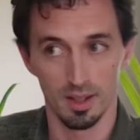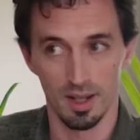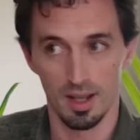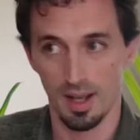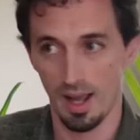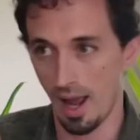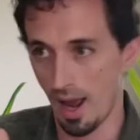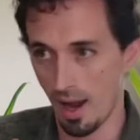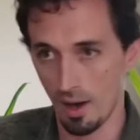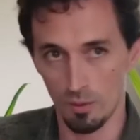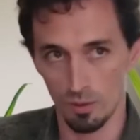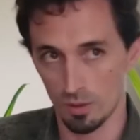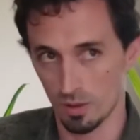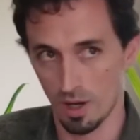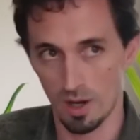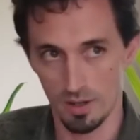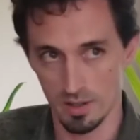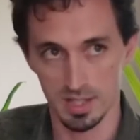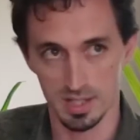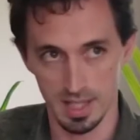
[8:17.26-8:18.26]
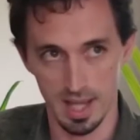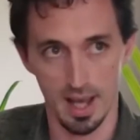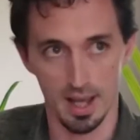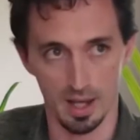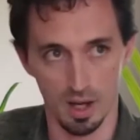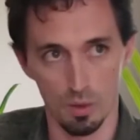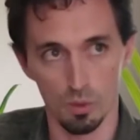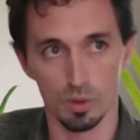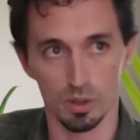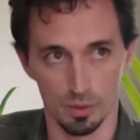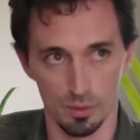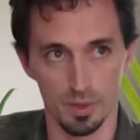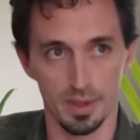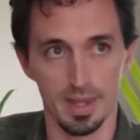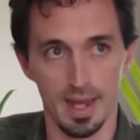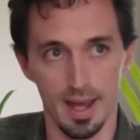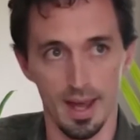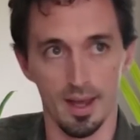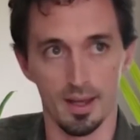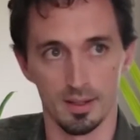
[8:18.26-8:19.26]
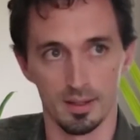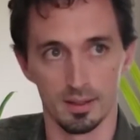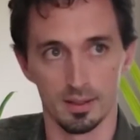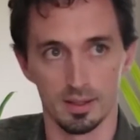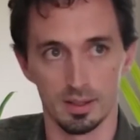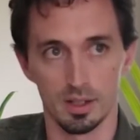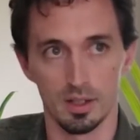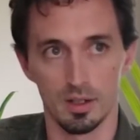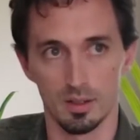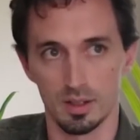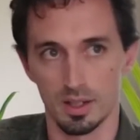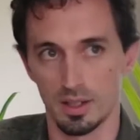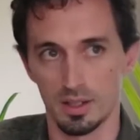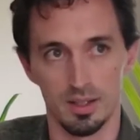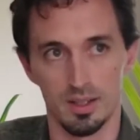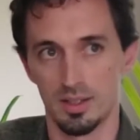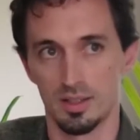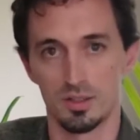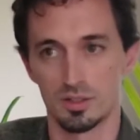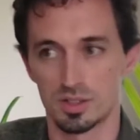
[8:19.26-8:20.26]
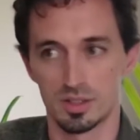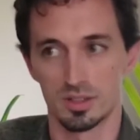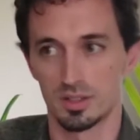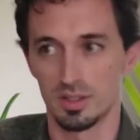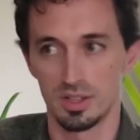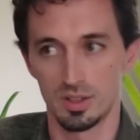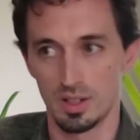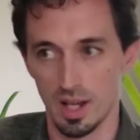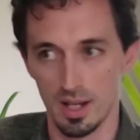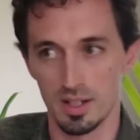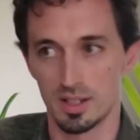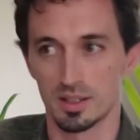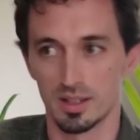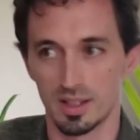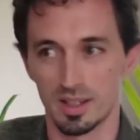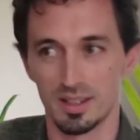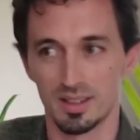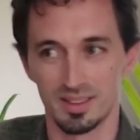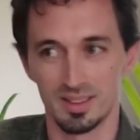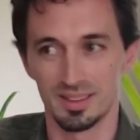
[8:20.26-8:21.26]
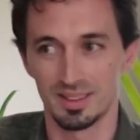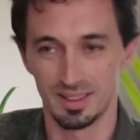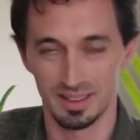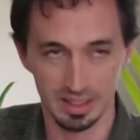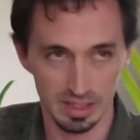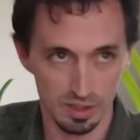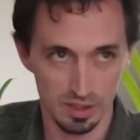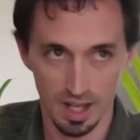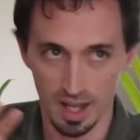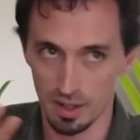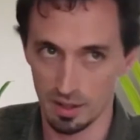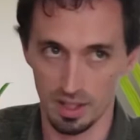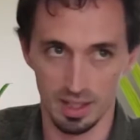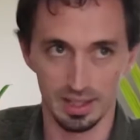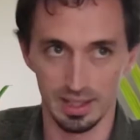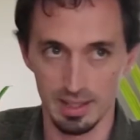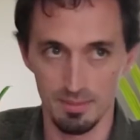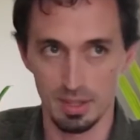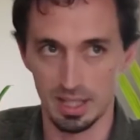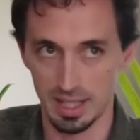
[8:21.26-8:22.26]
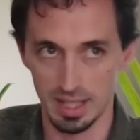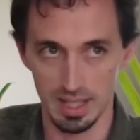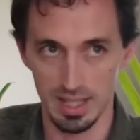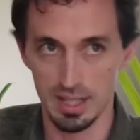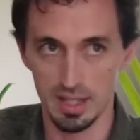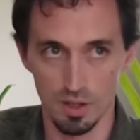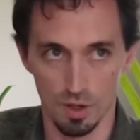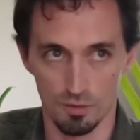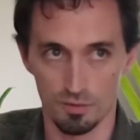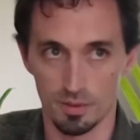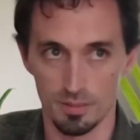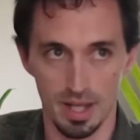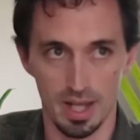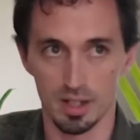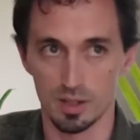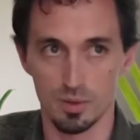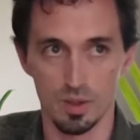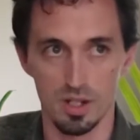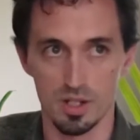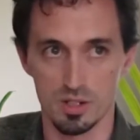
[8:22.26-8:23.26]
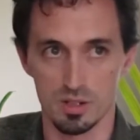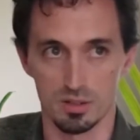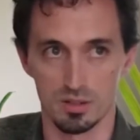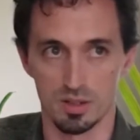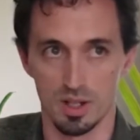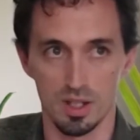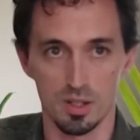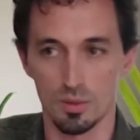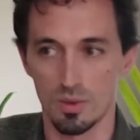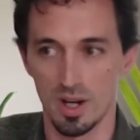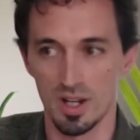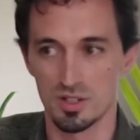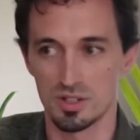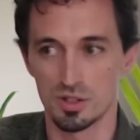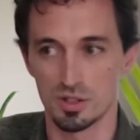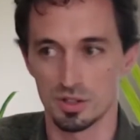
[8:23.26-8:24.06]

I will harness that. I'll work with that. And you gotta eliminate ego from that equation. Otherwise, you're